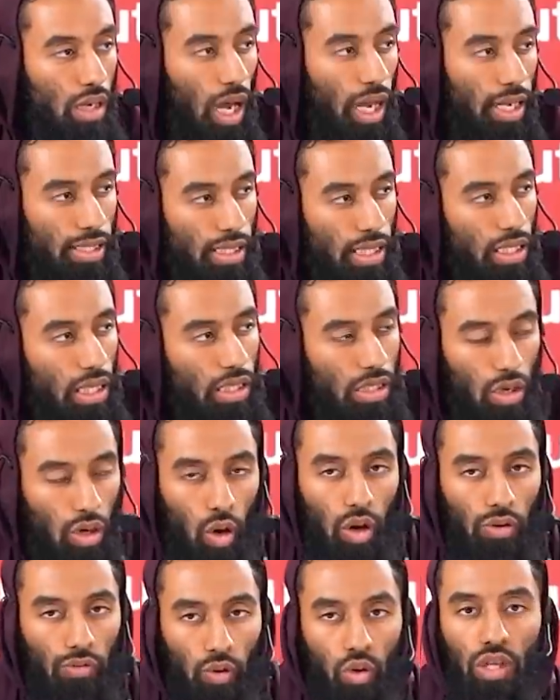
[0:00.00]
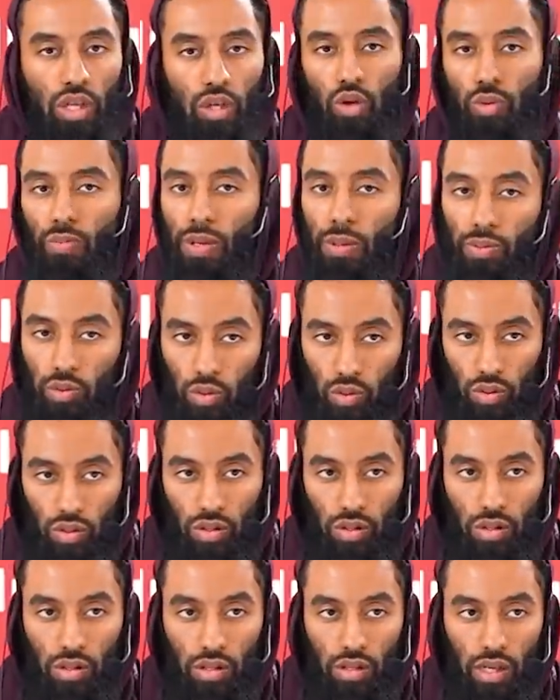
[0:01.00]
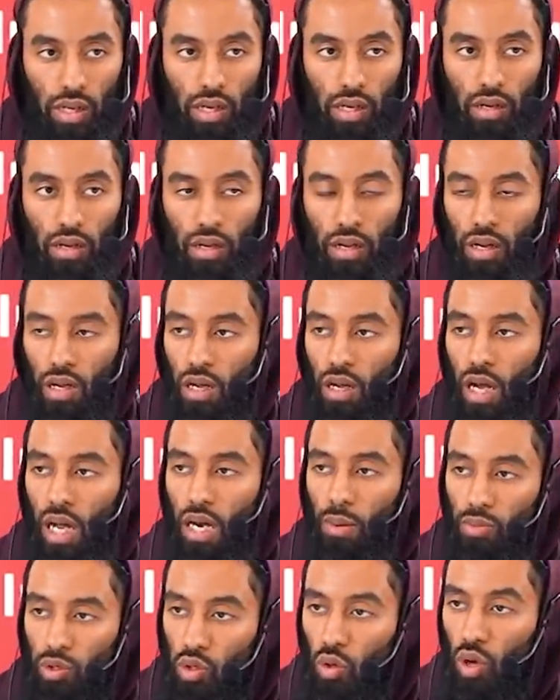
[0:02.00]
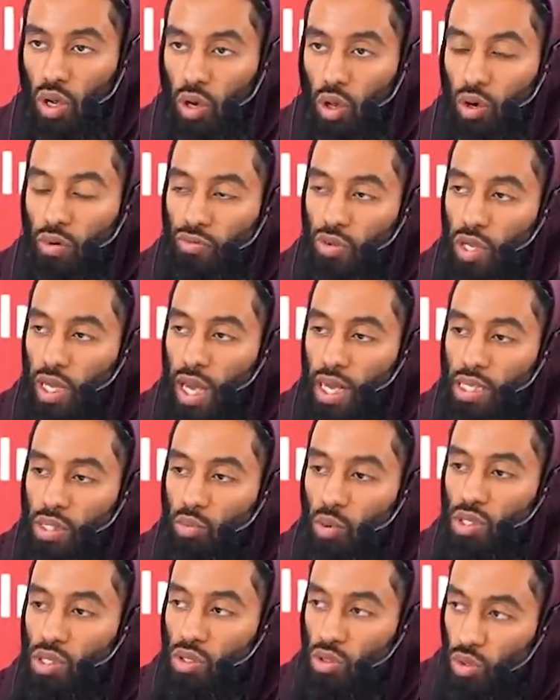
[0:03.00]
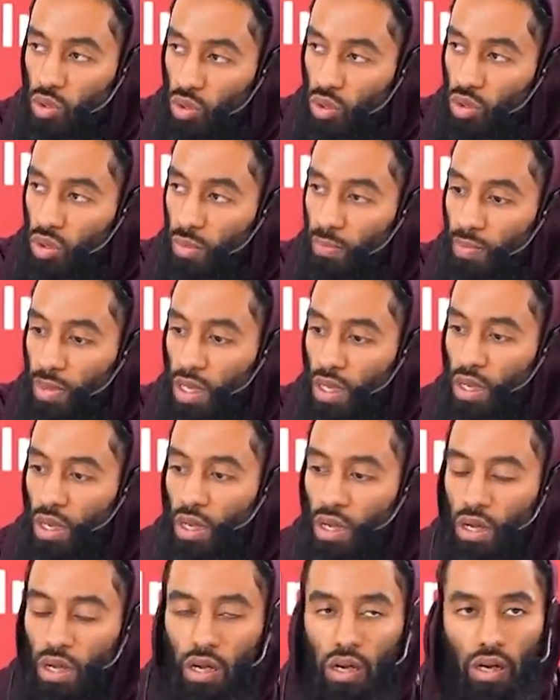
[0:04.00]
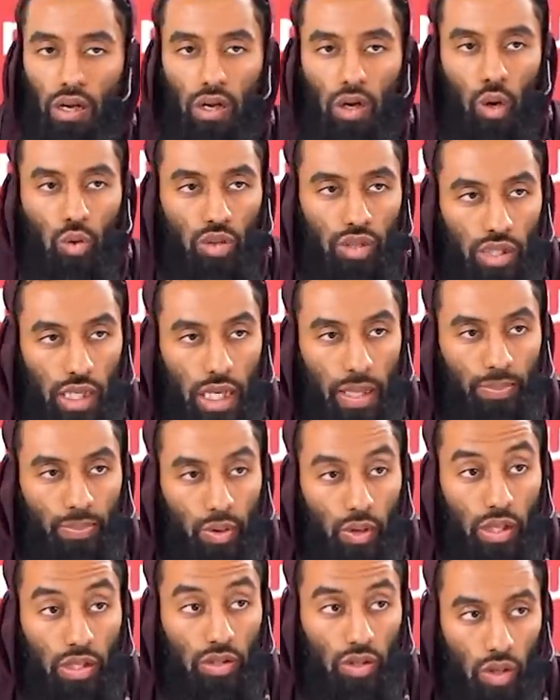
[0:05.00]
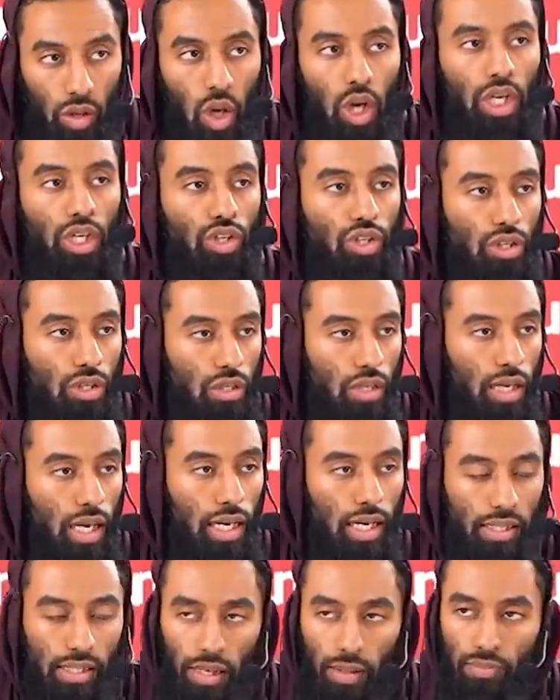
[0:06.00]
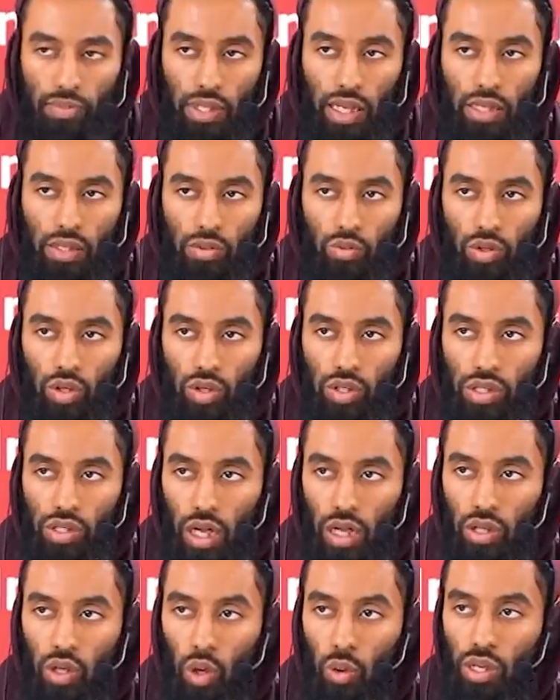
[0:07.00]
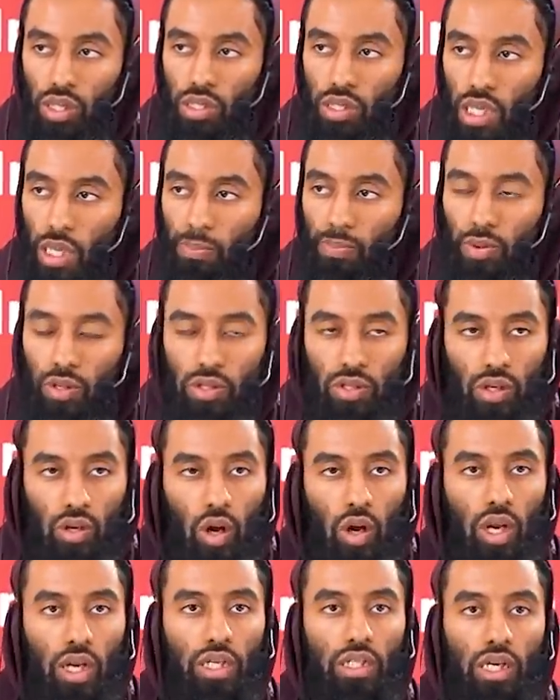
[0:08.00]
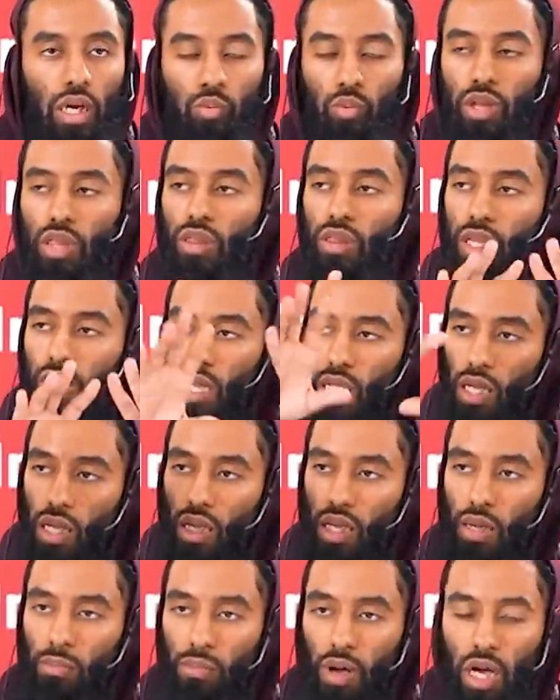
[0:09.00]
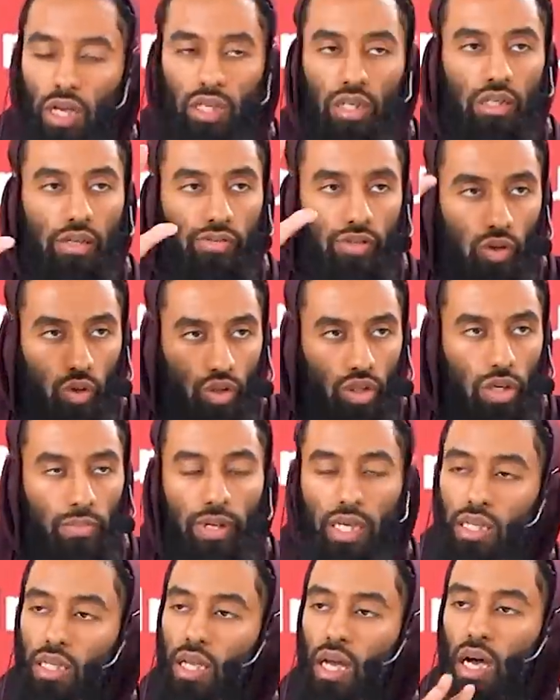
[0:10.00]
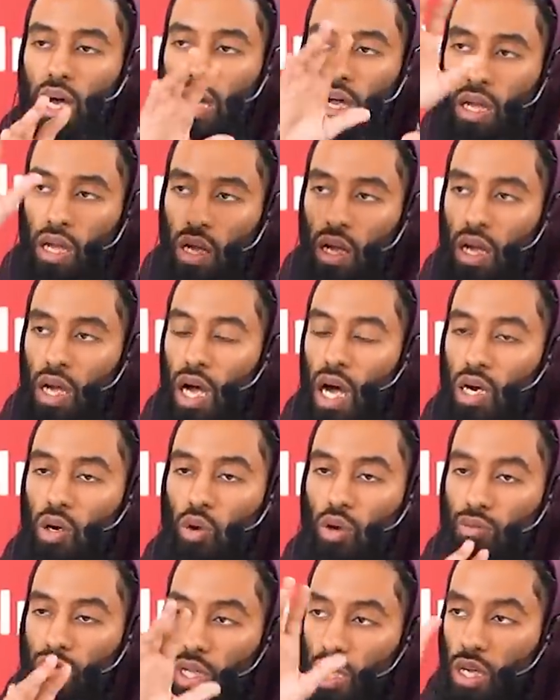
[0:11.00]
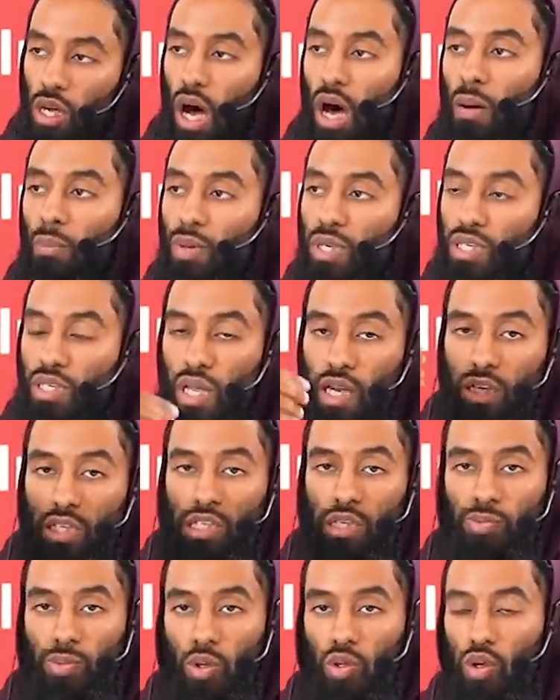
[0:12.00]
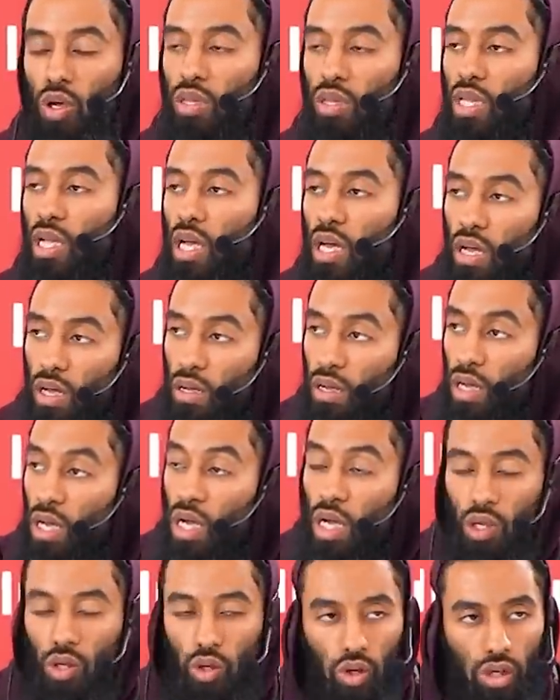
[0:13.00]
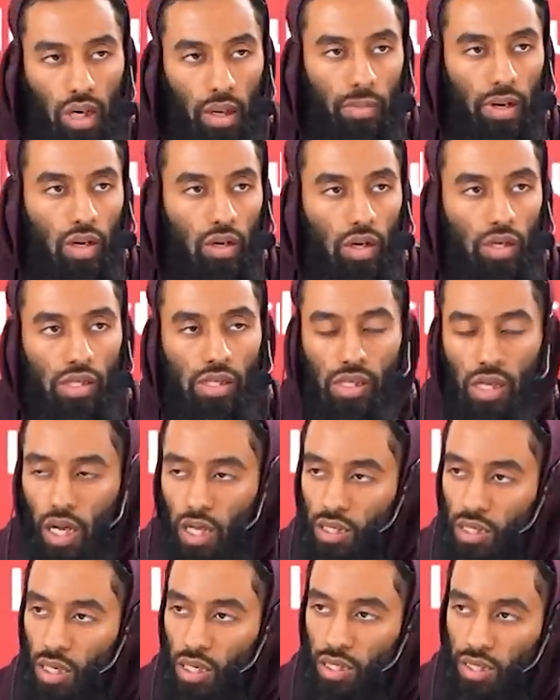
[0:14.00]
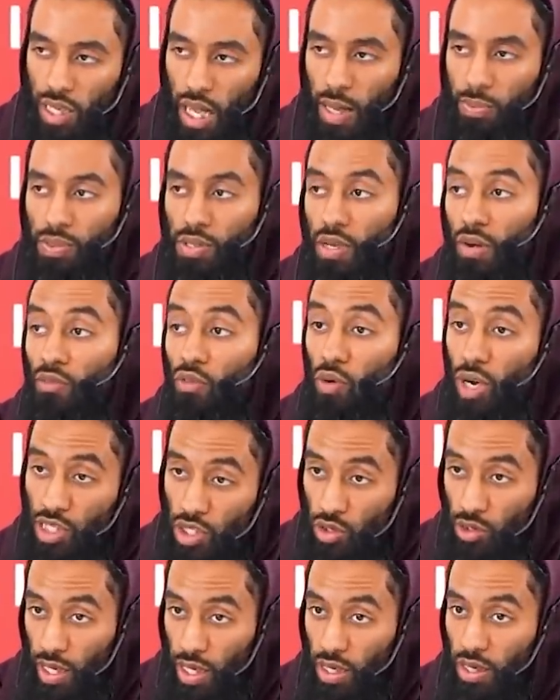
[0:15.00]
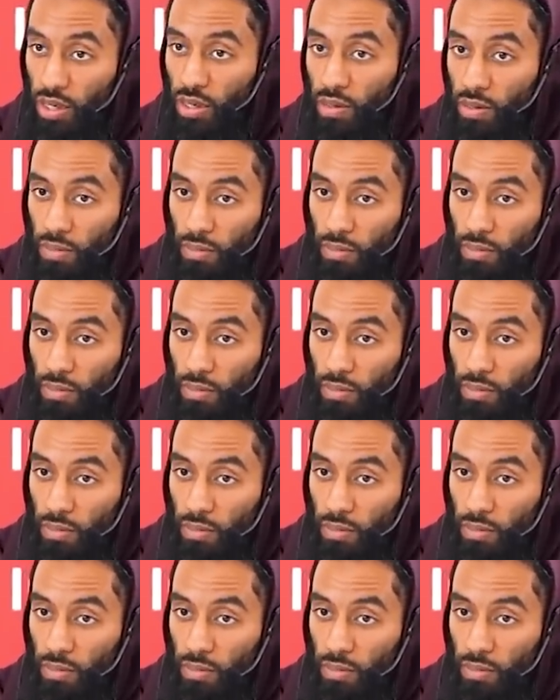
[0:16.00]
I see there's a lot of good in you people. And I'm sure a lot of you guys wants to go deeper into knowledge. And then sometimes when you start going deeper into knowledge and with the emergence of social media and all of the garbage that is spewed on there, you come across certain types of rhetoric